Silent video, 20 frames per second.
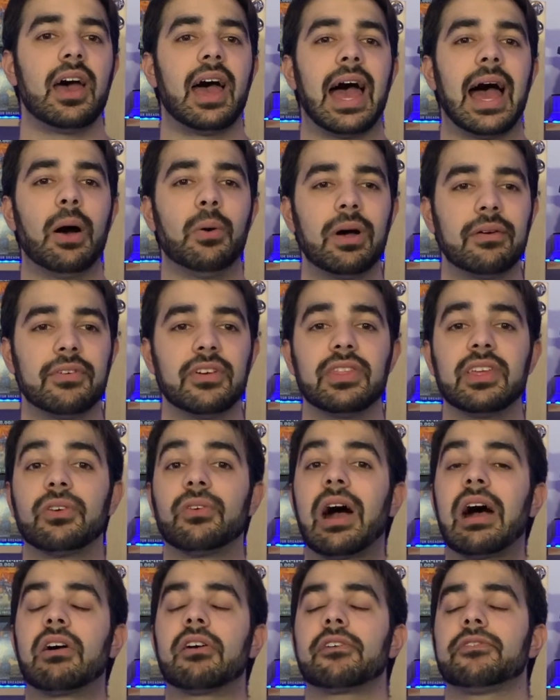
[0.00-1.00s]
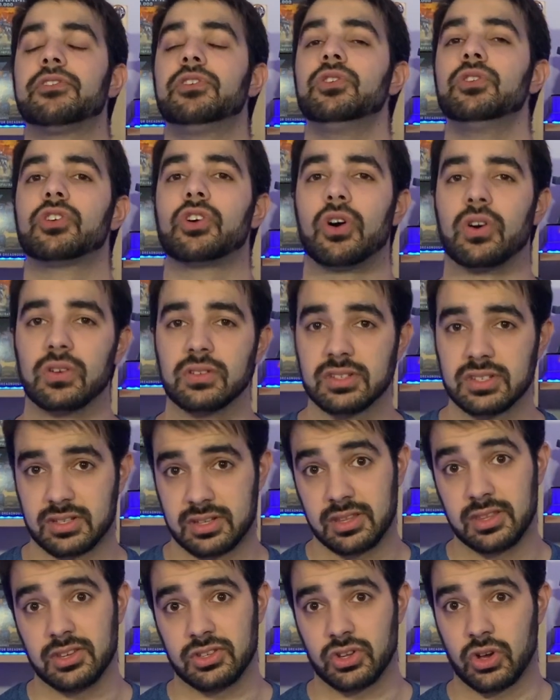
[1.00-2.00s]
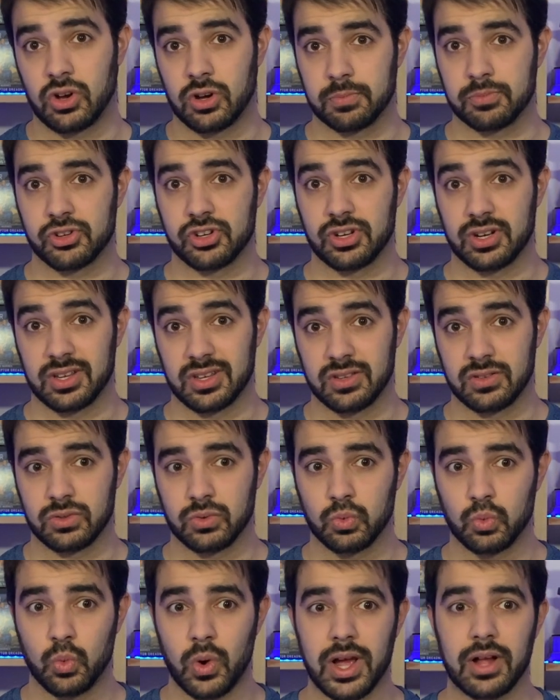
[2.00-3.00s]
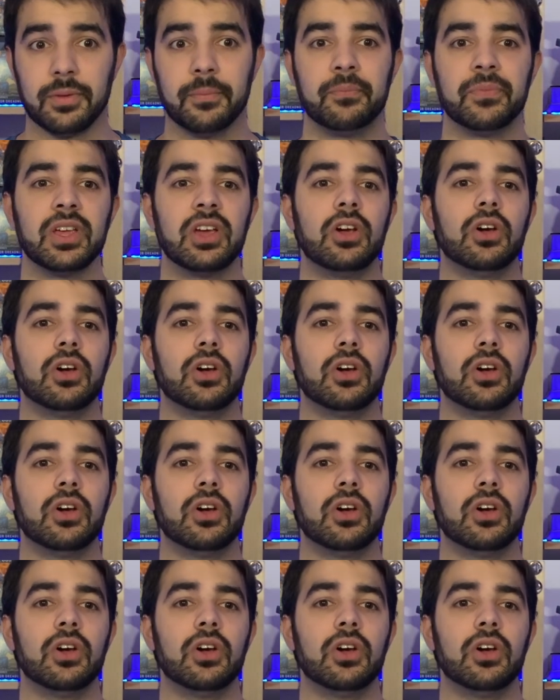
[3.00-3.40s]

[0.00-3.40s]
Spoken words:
However, there are a few cons to this option as well.